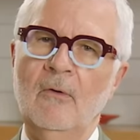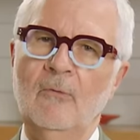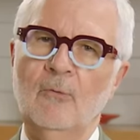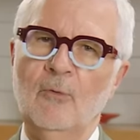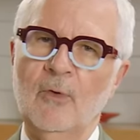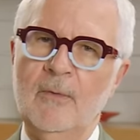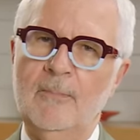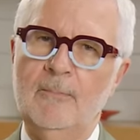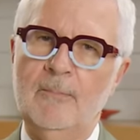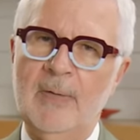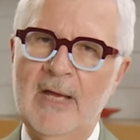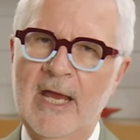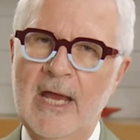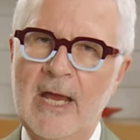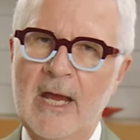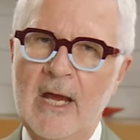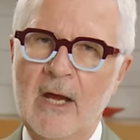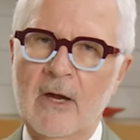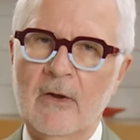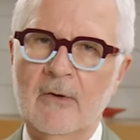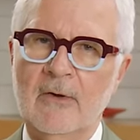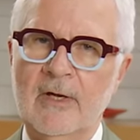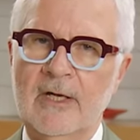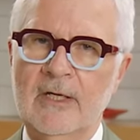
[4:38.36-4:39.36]

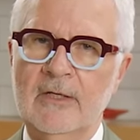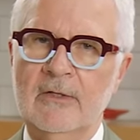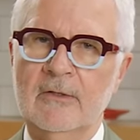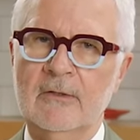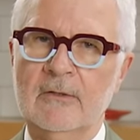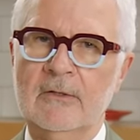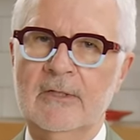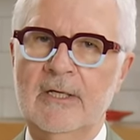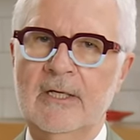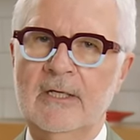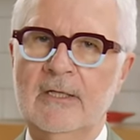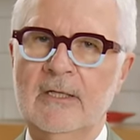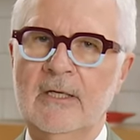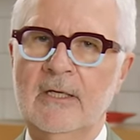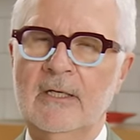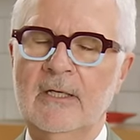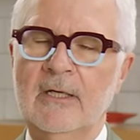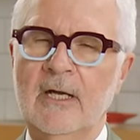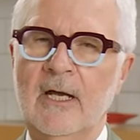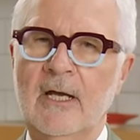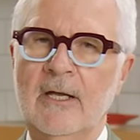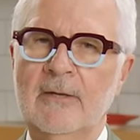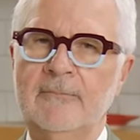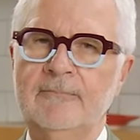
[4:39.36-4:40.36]
repairing your leaky
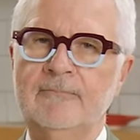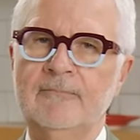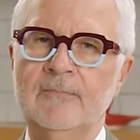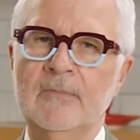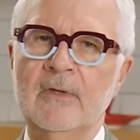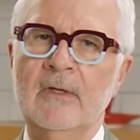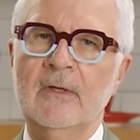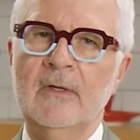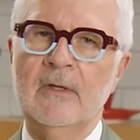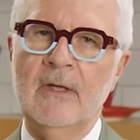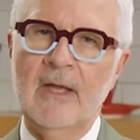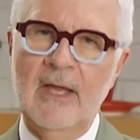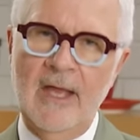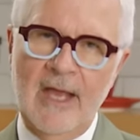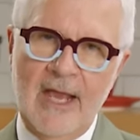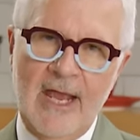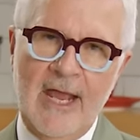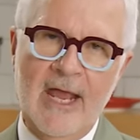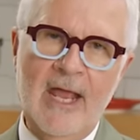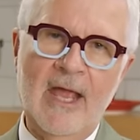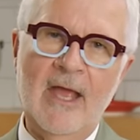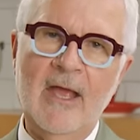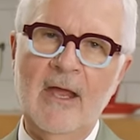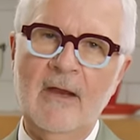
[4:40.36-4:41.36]
gut
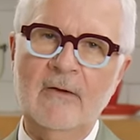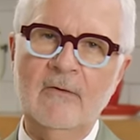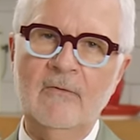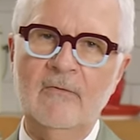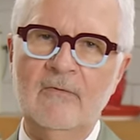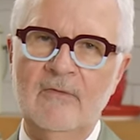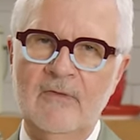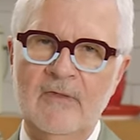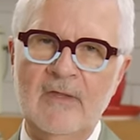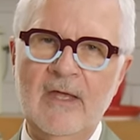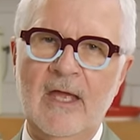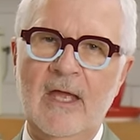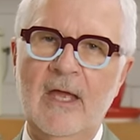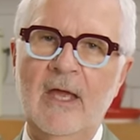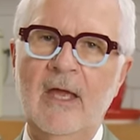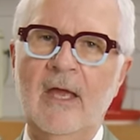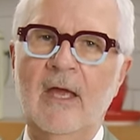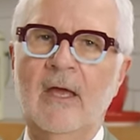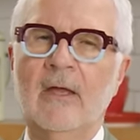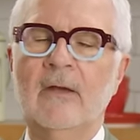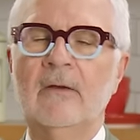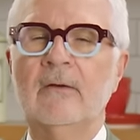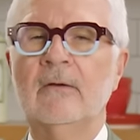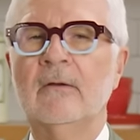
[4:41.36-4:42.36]
and
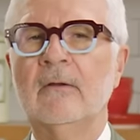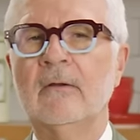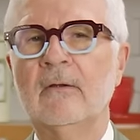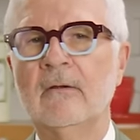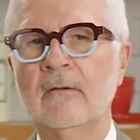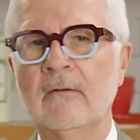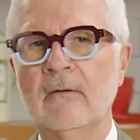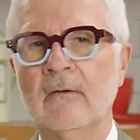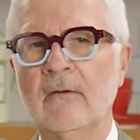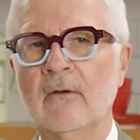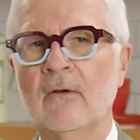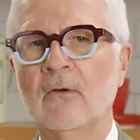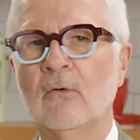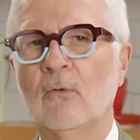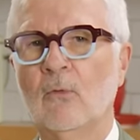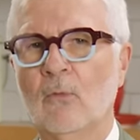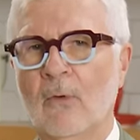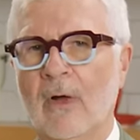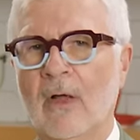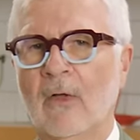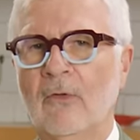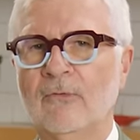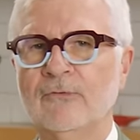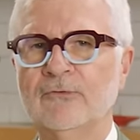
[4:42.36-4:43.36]
then
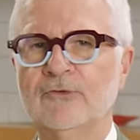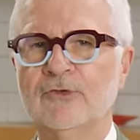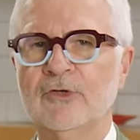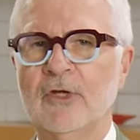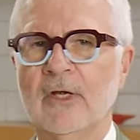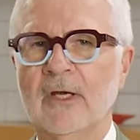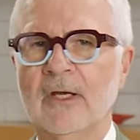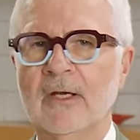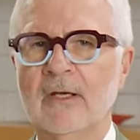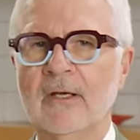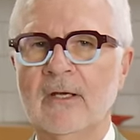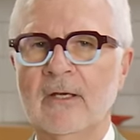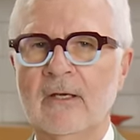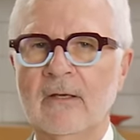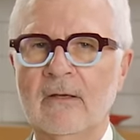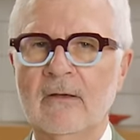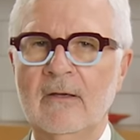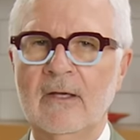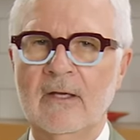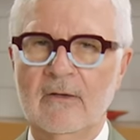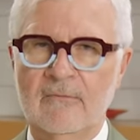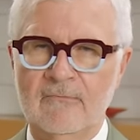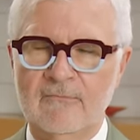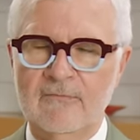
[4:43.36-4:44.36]
quenching
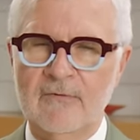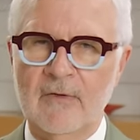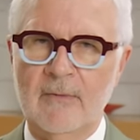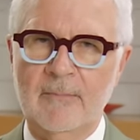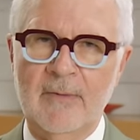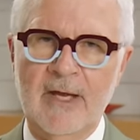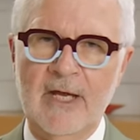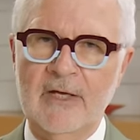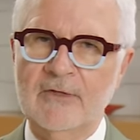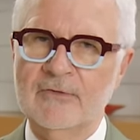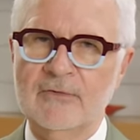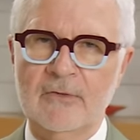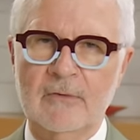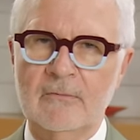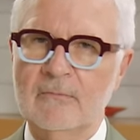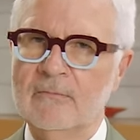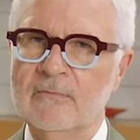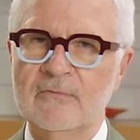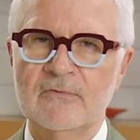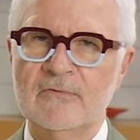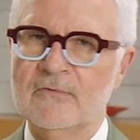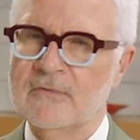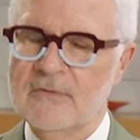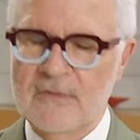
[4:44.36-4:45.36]
inflammation.
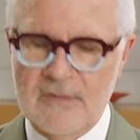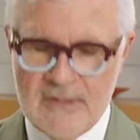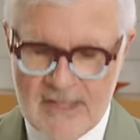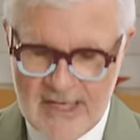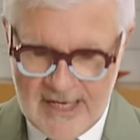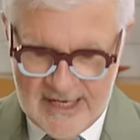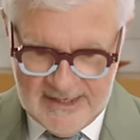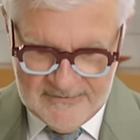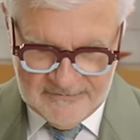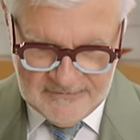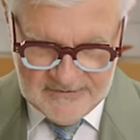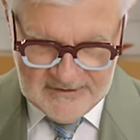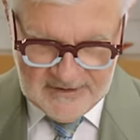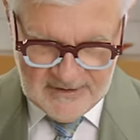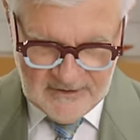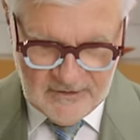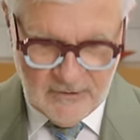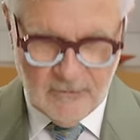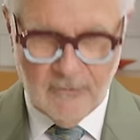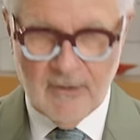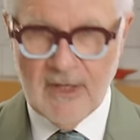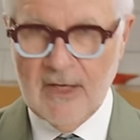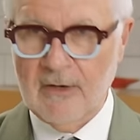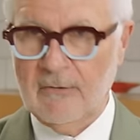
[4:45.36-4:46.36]
It's not the
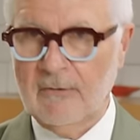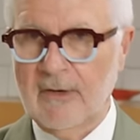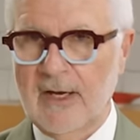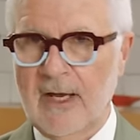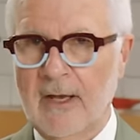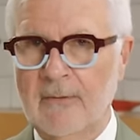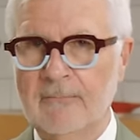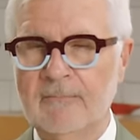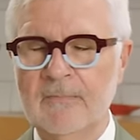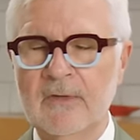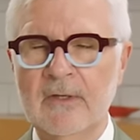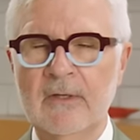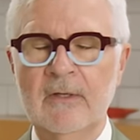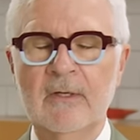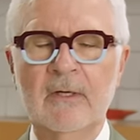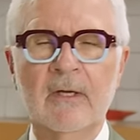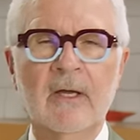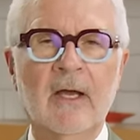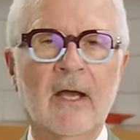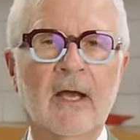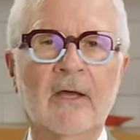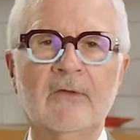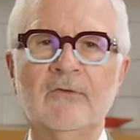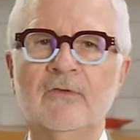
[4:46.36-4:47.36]
other way around.
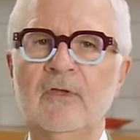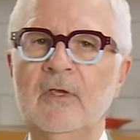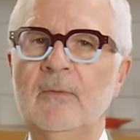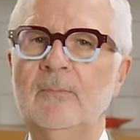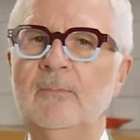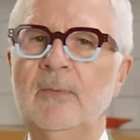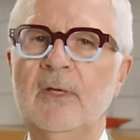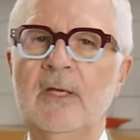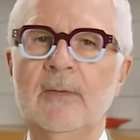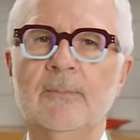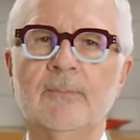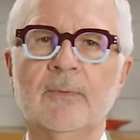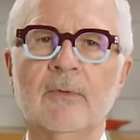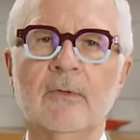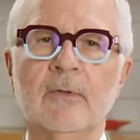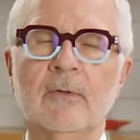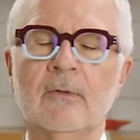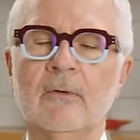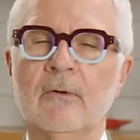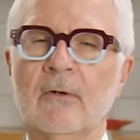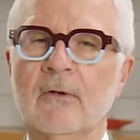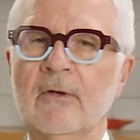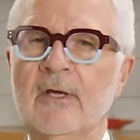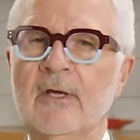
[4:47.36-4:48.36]
I see people who are